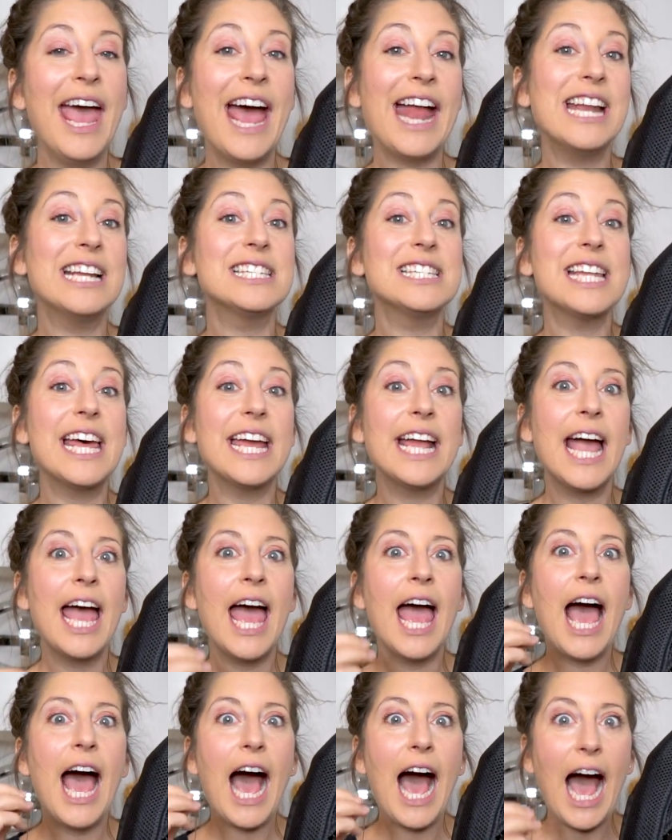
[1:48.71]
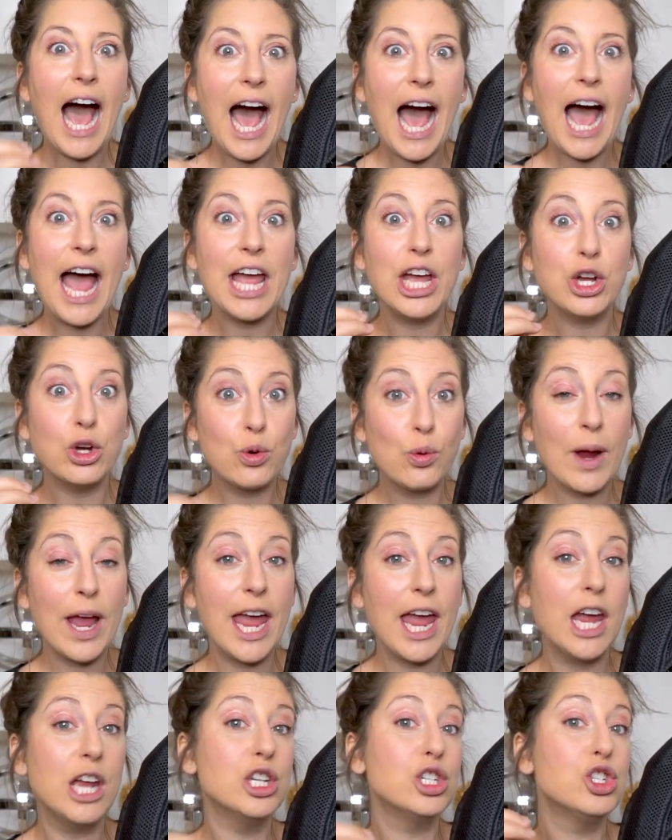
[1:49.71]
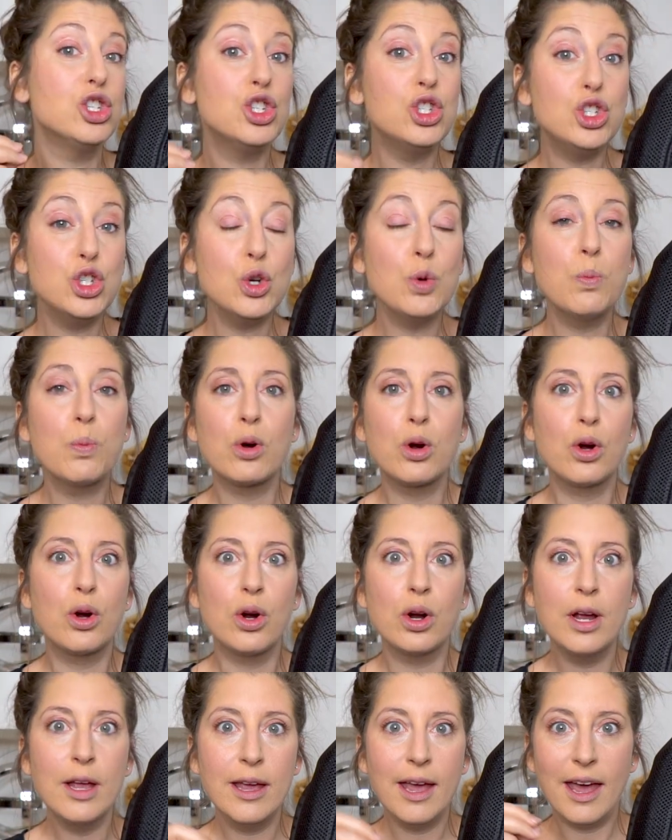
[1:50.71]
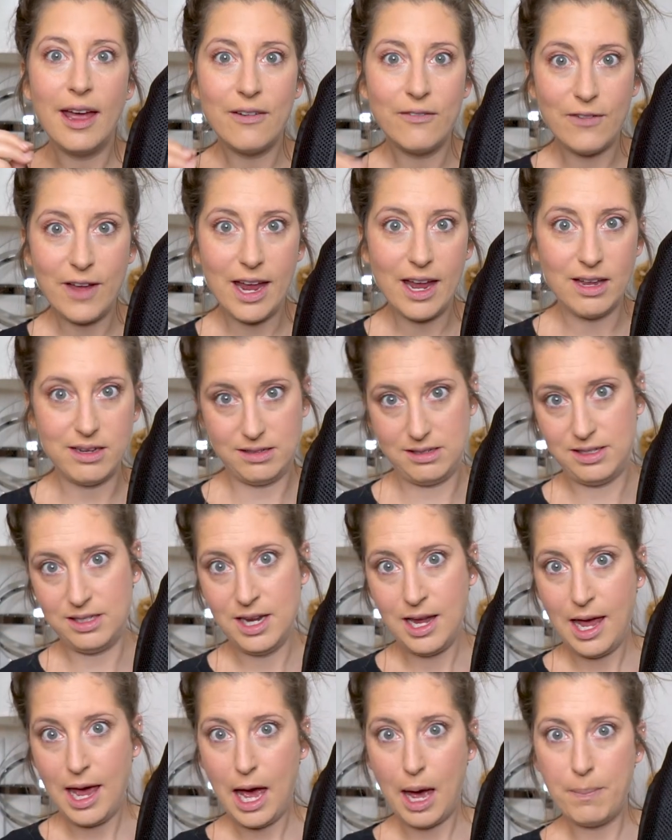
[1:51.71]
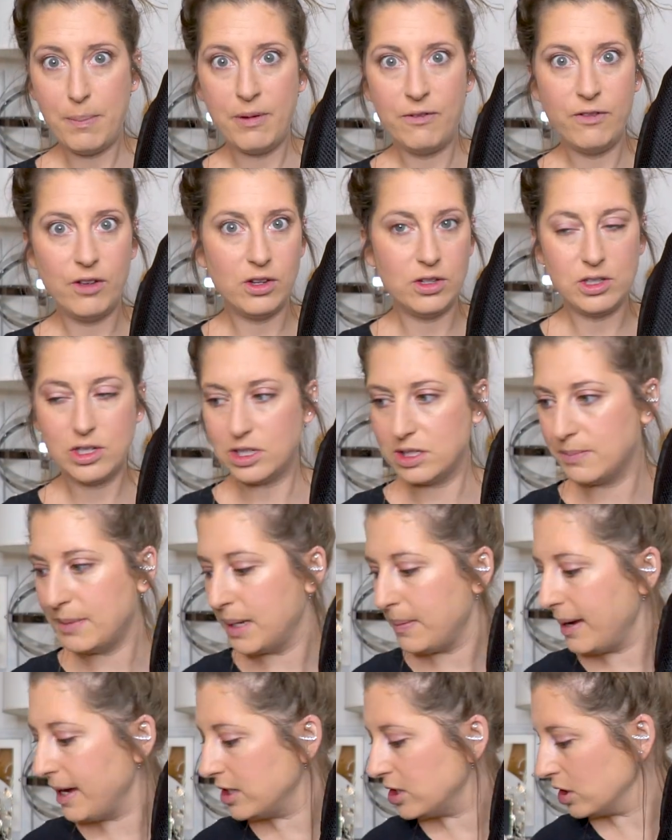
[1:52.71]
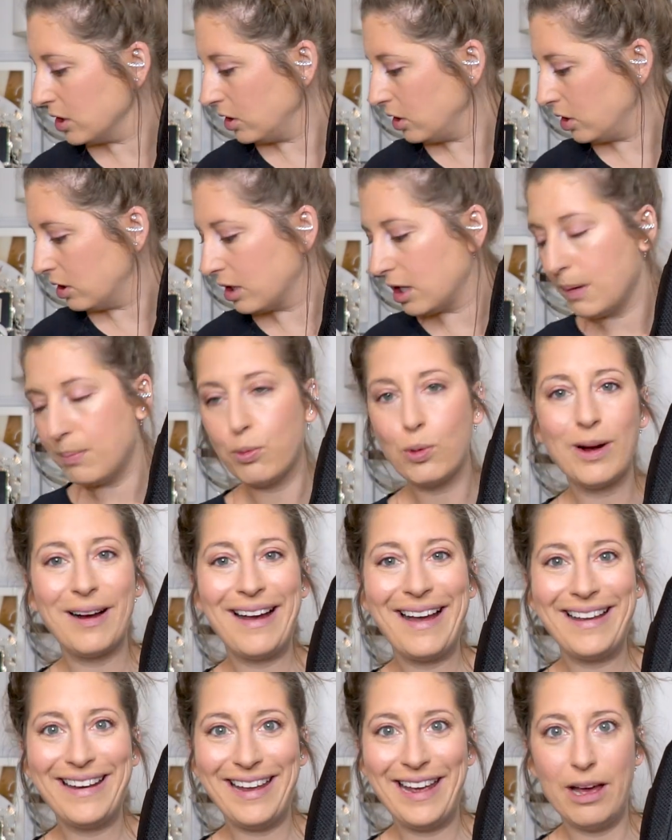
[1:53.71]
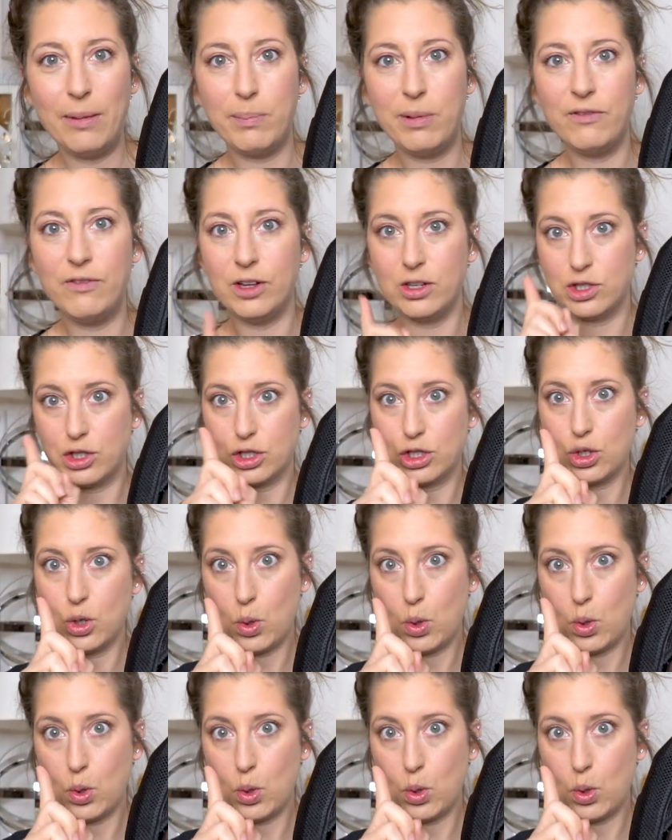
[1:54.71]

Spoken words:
And it's like high grade, super advanced HEPA filters. Maybe I should look up what kind of HEPA filters.